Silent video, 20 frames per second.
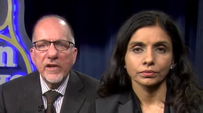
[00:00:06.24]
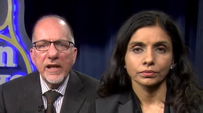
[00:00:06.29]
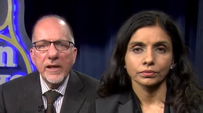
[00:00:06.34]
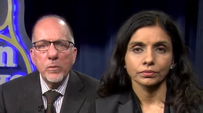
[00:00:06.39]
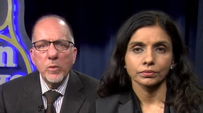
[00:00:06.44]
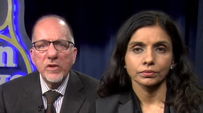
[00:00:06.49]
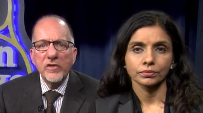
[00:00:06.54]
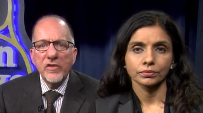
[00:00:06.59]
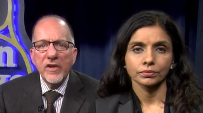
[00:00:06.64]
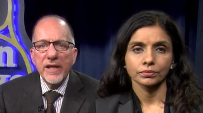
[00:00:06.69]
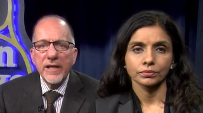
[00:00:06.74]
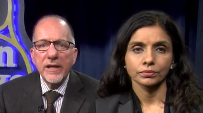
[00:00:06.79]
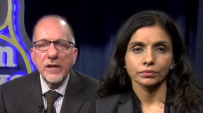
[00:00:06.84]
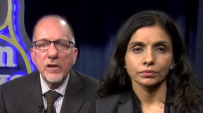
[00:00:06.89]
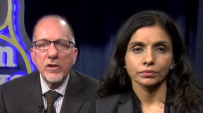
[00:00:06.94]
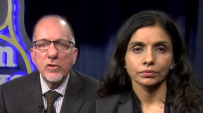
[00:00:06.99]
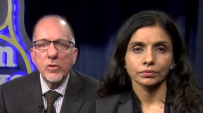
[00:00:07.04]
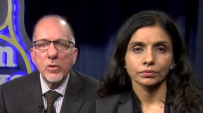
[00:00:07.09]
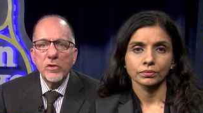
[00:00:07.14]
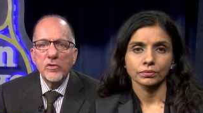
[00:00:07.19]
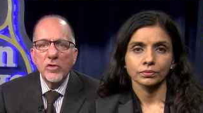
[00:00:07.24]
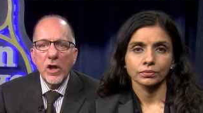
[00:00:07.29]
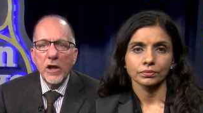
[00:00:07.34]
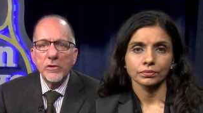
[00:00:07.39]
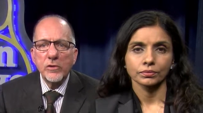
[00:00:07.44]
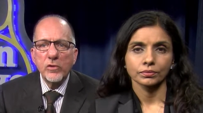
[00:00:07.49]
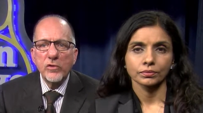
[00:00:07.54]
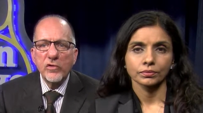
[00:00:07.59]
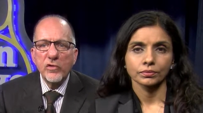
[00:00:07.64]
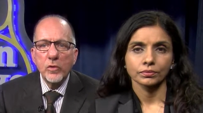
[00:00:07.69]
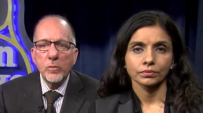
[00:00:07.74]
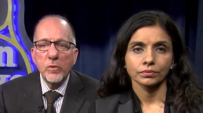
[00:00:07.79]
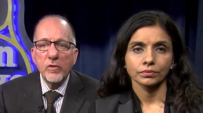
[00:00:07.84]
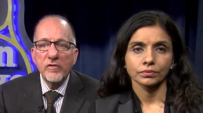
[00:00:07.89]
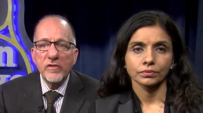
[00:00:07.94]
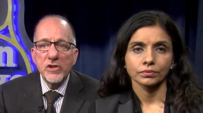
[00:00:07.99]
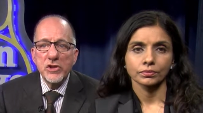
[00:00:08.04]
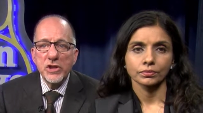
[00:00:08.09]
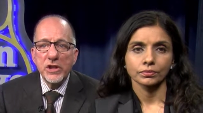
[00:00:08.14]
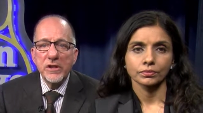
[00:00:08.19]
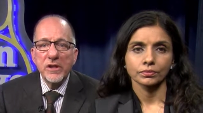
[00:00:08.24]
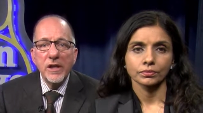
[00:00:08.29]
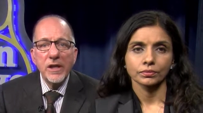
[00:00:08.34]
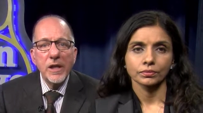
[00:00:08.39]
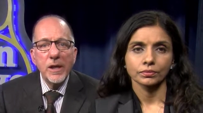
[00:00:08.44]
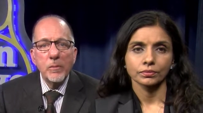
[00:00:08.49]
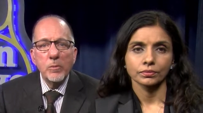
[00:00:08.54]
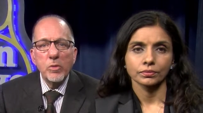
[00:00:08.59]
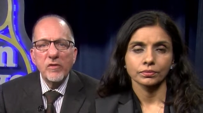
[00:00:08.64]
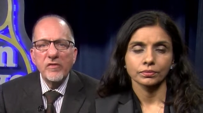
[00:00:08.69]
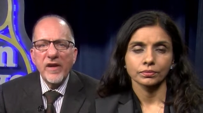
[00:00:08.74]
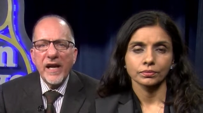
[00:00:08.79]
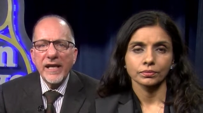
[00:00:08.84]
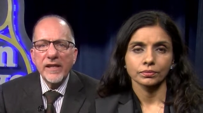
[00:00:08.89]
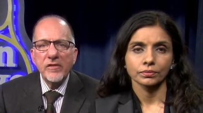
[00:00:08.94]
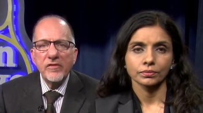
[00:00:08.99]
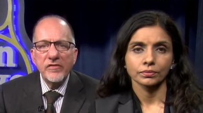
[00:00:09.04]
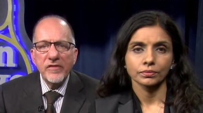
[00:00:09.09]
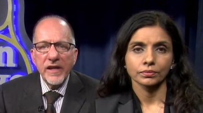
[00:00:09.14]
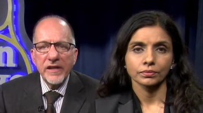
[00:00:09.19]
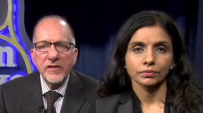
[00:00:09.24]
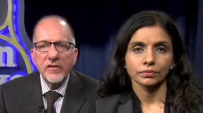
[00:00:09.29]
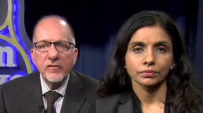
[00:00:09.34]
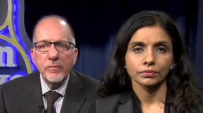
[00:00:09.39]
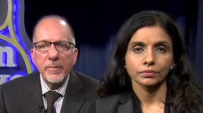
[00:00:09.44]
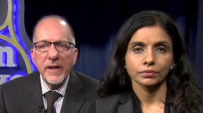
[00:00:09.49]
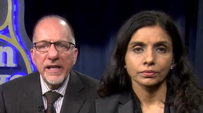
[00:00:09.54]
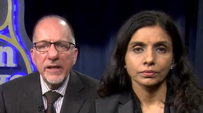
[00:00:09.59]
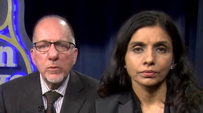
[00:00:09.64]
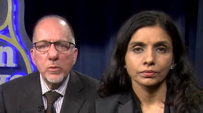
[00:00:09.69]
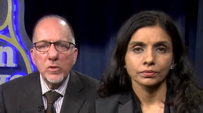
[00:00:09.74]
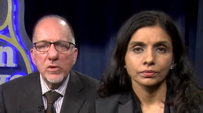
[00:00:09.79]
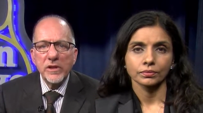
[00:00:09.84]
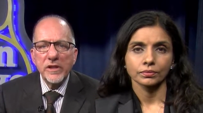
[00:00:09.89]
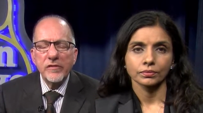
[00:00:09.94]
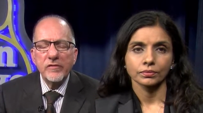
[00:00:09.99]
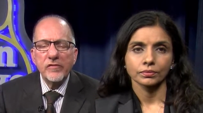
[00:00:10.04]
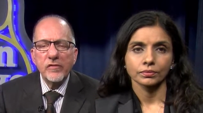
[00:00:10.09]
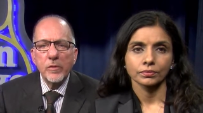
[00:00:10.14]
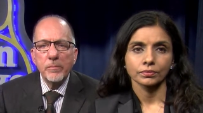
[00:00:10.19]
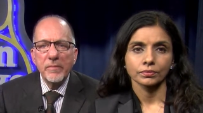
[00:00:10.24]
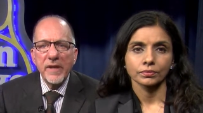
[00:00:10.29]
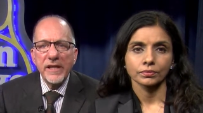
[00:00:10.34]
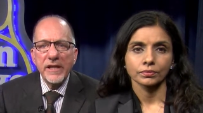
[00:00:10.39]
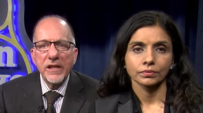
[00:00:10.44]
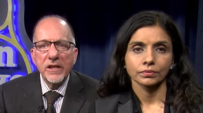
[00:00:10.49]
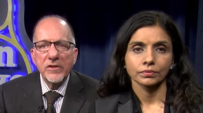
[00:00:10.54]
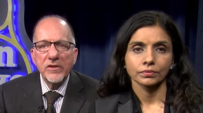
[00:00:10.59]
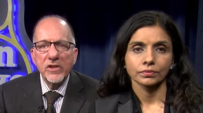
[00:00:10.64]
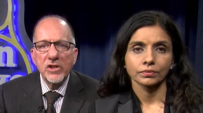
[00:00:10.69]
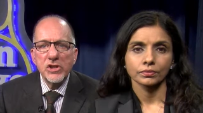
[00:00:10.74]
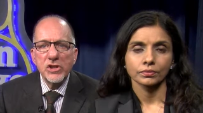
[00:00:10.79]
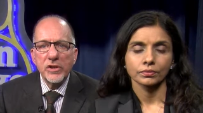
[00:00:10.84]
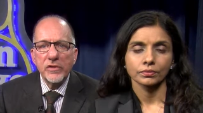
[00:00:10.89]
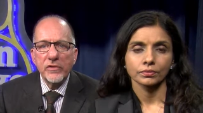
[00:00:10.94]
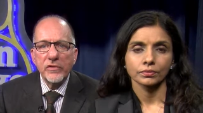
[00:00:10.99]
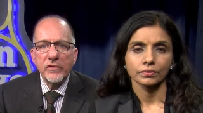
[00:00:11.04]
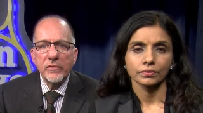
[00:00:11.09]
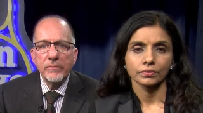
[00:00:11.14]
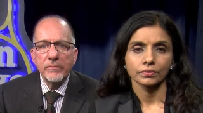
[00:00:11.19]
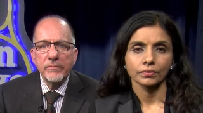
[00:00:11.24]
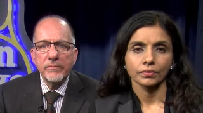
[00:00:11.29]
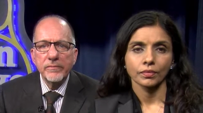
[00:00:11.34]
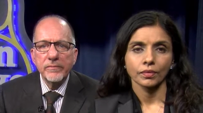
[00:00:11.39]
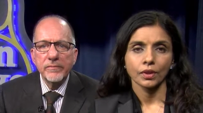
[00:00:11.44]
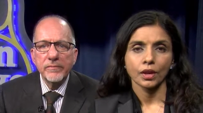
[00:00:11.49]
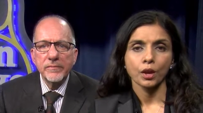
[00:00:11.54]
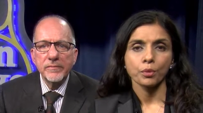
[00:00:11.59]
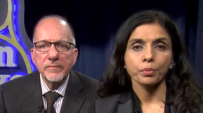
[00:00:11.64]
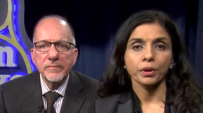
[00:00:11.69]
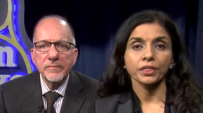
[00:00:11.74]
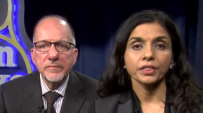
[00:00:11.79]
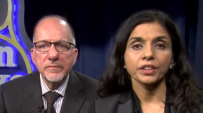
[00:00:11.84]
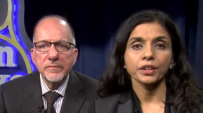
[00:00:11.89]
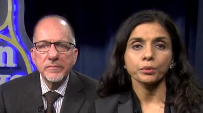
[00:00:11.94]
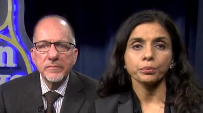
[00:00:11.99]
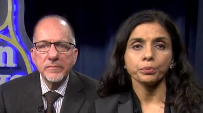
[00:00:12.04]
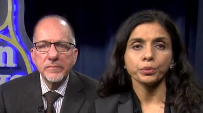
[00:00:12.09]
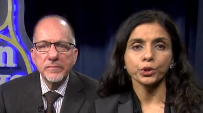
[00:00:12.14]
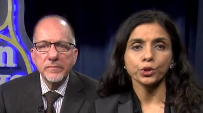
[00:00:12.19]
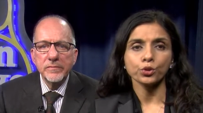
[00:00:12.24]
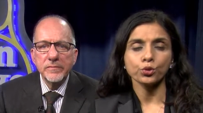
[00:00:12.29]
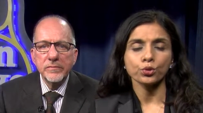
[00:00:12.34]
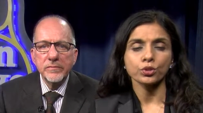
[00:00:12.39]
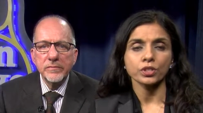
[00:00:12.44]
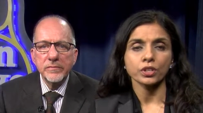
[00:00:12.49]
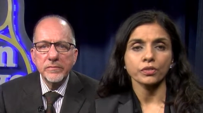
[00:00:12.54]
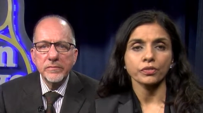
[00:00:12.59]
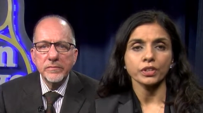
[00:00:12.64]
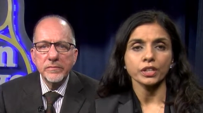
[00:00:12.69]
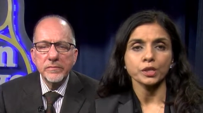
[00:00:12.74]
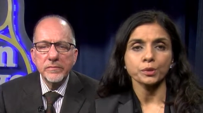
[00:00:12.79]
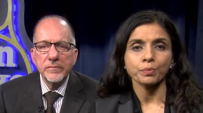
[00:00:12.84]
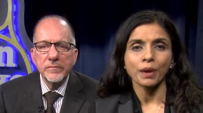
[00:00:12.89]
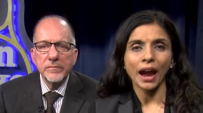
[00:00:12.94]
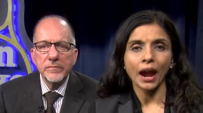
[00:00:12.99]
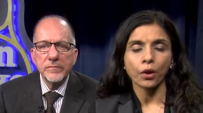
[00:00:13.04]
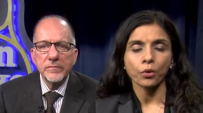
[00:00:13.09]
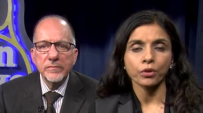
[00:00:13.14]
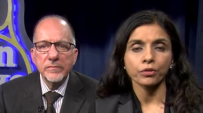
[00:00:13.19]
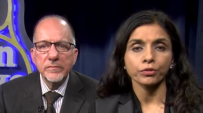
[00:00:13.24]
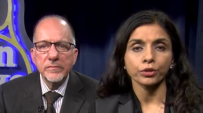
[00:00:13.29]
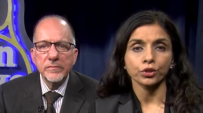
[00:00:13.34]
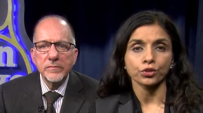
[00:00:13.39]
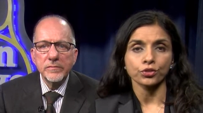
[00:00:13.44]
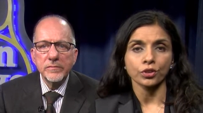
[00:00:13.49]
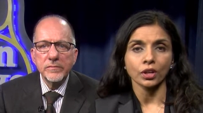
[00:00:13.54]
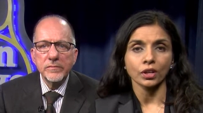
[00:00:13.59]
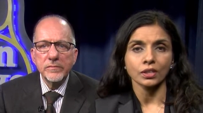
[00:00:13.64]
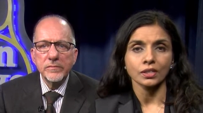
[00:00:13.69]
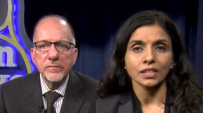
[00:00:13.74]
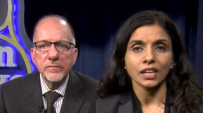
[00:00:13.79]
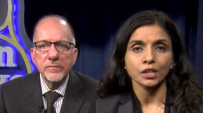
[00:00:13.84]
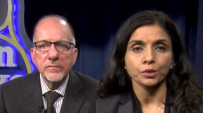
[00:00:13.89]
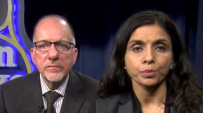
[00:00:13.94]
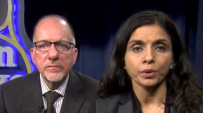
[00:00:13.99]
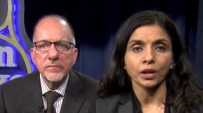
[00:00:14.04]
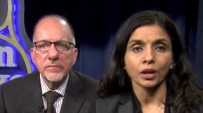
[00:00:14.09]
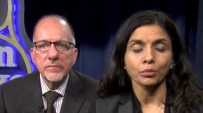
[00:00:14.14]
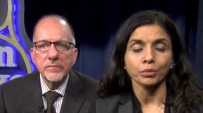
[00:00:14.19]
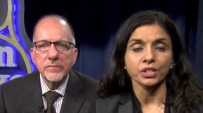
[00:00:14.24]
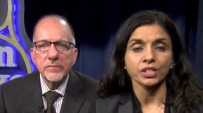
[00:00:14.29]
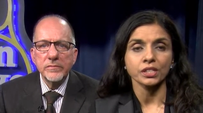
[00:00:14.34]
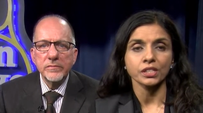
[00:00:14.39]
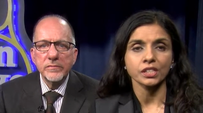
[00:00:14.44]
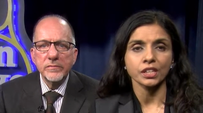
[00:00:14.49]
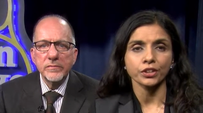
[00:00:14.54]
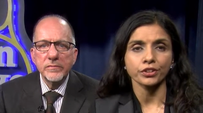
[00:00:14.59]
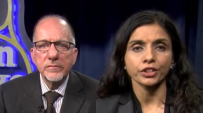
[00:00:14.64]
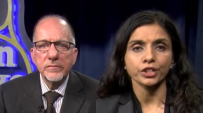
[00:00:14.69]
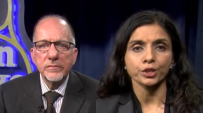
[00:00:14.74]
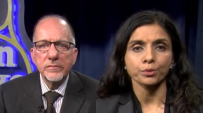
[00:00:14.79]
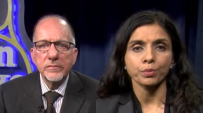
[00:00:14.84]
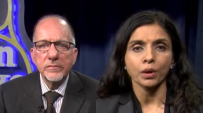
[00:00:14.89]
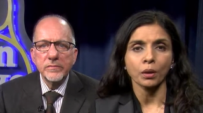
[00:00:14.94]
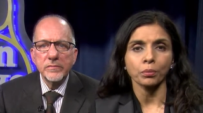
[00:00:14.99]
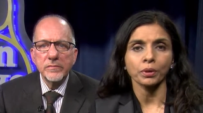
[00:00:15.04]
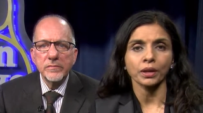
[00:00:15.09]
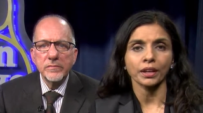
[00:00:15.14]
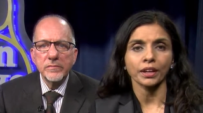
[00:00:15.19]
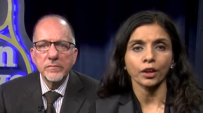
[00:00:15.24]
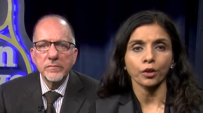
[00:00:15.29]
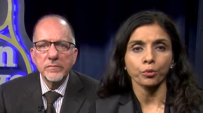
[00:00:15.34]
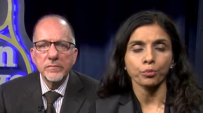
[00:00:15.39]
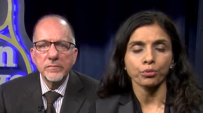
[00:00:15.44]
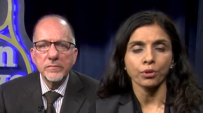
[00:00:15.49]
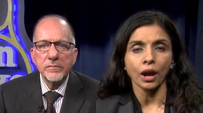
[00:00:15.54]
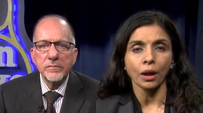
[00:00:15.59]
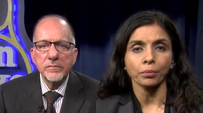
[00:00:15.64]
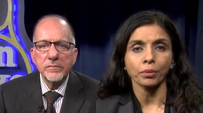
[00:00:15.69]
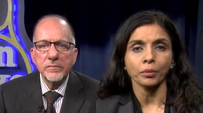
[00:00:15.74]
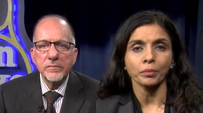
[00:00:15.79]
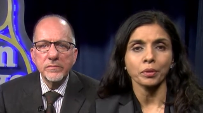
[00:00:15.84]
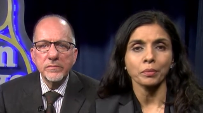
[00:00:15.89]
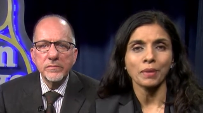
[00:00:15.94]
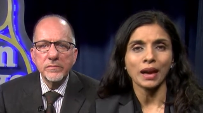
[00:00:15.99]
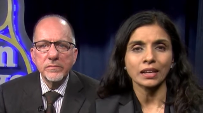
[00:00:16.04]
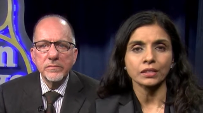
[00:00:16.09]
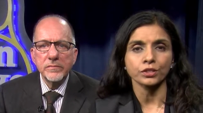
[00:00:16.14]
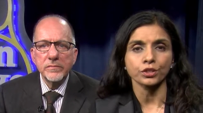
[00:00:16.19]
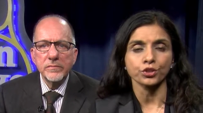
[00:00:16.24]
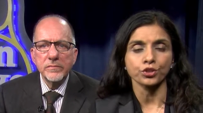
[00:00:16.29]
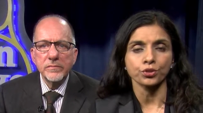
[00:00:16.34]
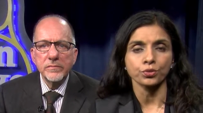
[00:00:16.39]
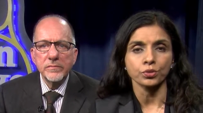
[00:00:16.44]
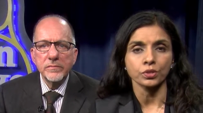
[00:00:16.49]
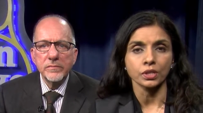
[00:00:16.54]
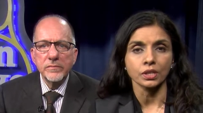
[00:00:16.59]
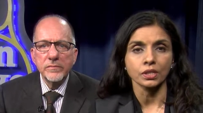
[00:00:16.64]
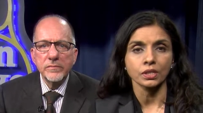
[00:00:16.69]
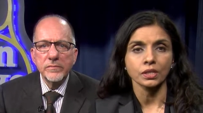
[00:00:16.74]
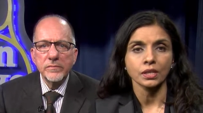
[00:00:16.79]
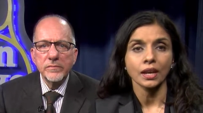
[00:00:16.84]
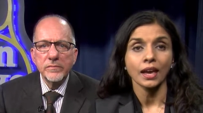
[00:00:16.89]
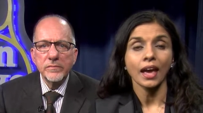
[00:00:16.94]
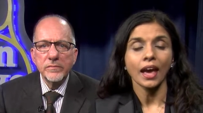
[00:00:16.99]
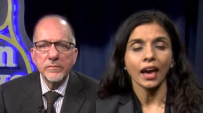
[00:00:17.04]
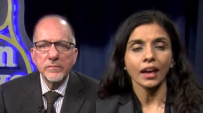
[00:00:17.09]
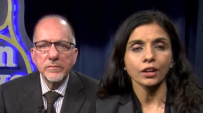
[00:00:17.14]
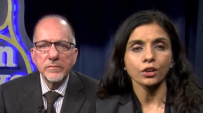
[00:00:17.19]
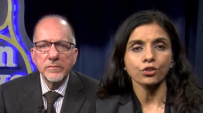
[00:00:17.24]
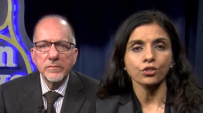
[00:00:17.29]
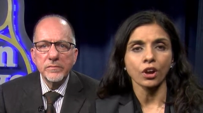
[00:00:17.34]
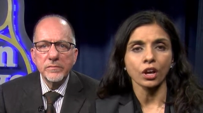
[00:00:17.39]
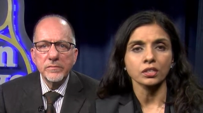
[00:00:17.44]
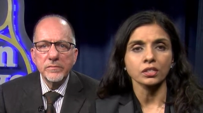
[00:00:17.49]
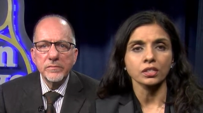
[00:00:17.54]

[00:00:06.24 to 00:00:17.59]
Speaker 1: and, when taken under a doctor's supervision, provide effective pain relief for many conditions.
Speaker 2: But the abuse of these powerful drugs has become a serious public health problem in Massachusetts and across